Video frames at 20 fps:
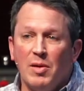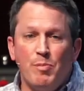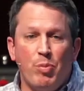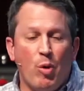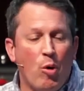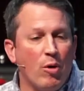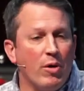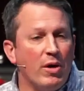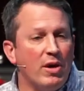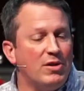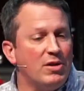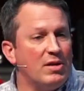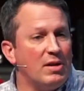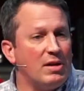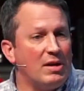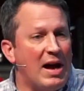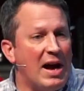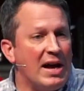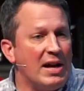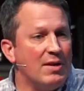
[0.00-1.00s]
born into the
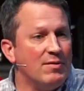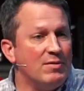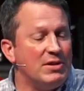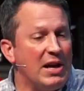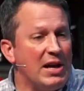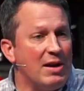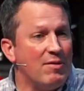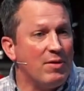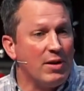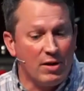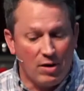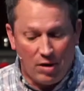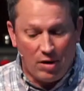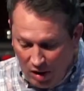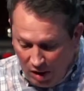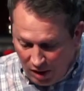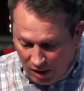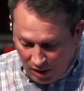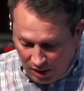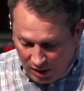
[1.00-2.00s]
line of David,
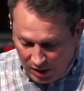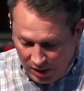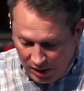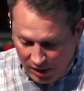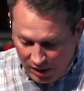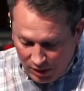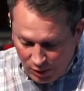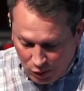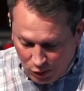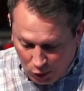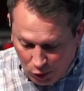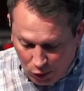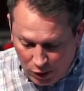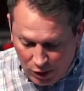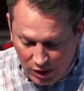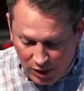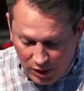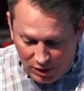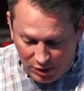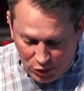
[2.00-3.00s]
our
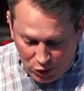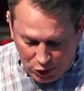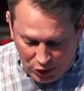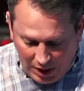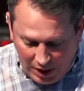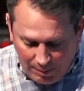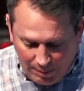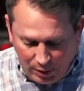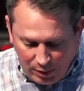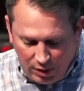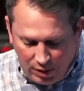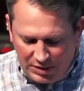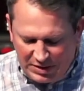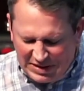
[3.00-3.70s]
good shepherd,